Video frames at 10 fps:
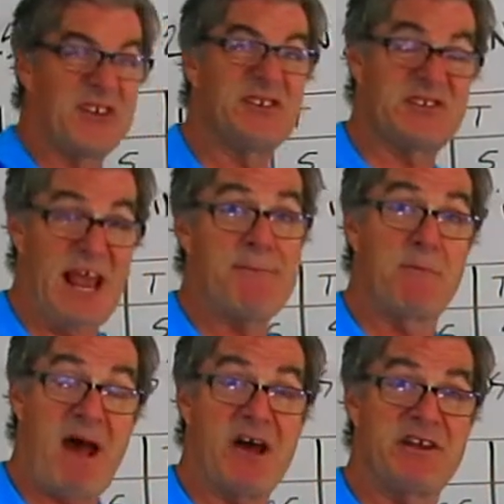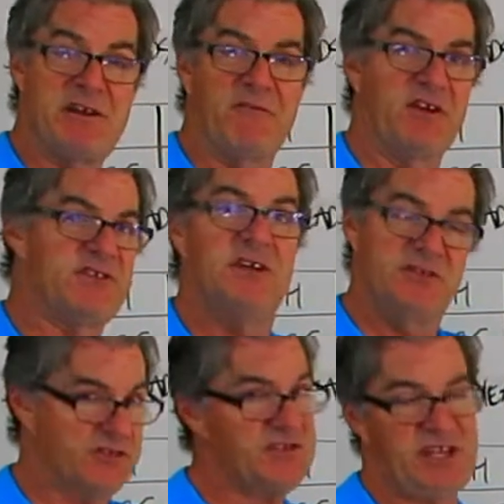the same amount of difference,
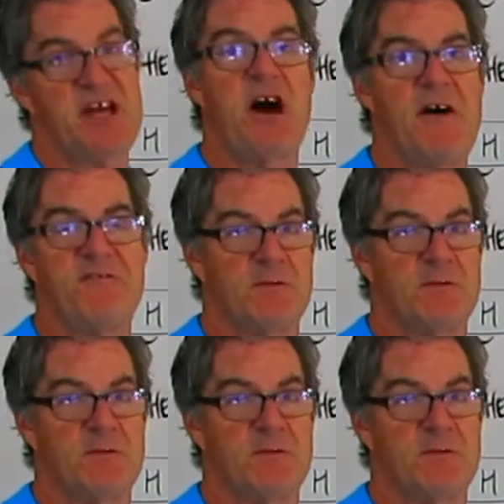just 10 off